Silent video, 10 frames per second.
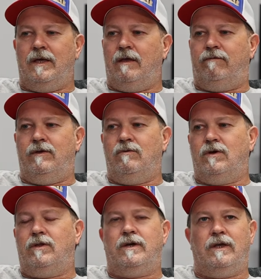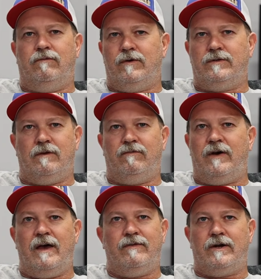If you were looking for some
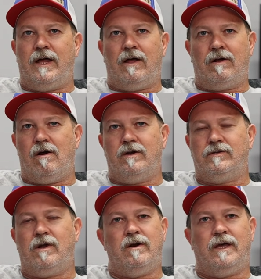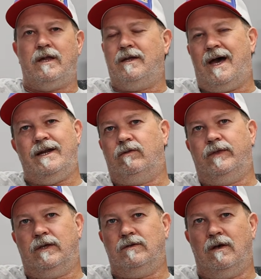$500 car to start on, I don't
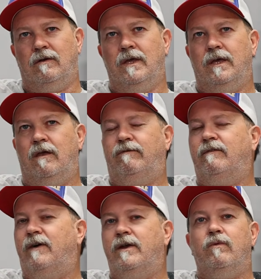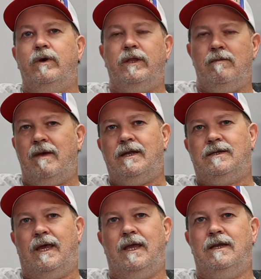think so. If you find a really
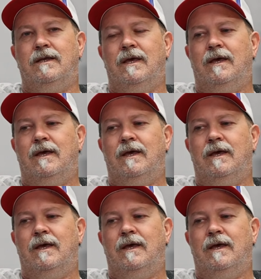maintained